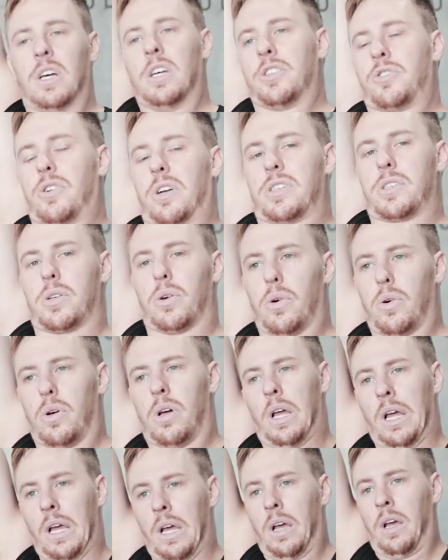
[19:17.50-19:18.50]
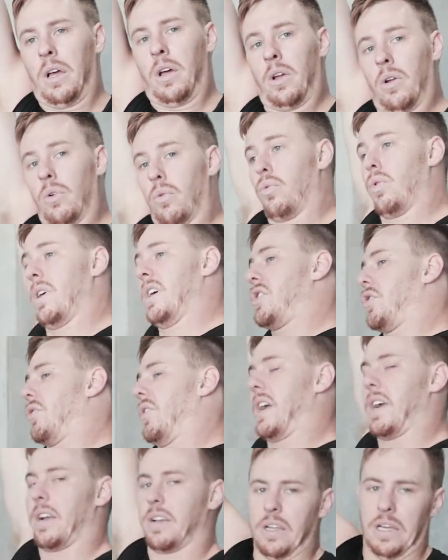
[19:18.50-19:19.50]
stretch tall, reach
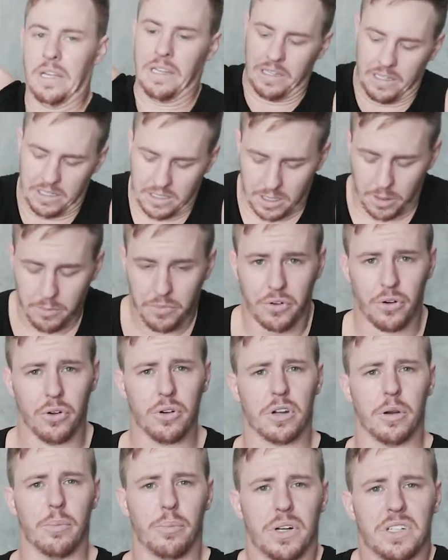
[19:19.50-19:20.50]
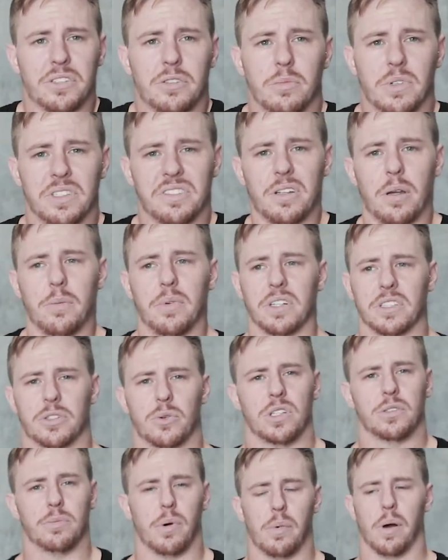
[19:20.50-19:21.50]
around, come through, compress through my stomach,
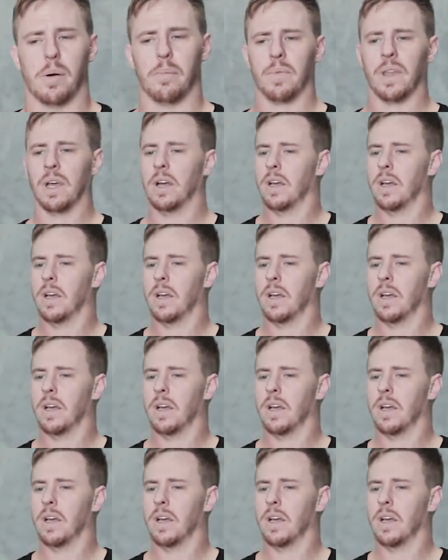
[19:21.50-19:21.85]
squeeze my bum.